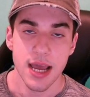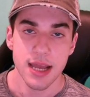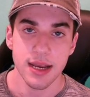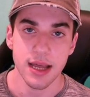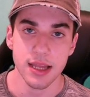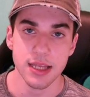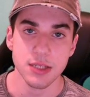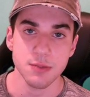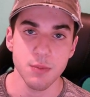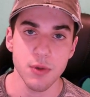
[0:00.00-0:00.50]

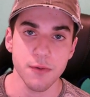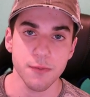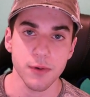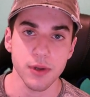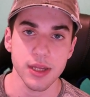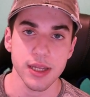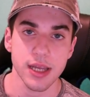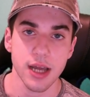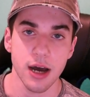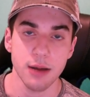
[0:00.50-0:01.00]
Now, this move
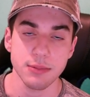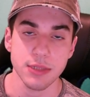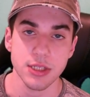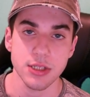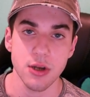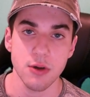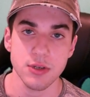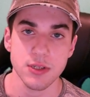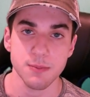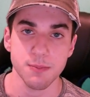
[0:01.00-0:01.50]
really comes
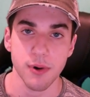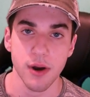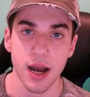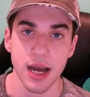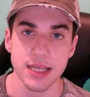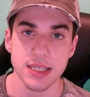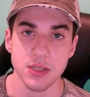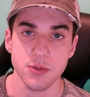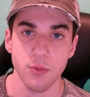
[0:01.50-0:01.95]
as no surprise,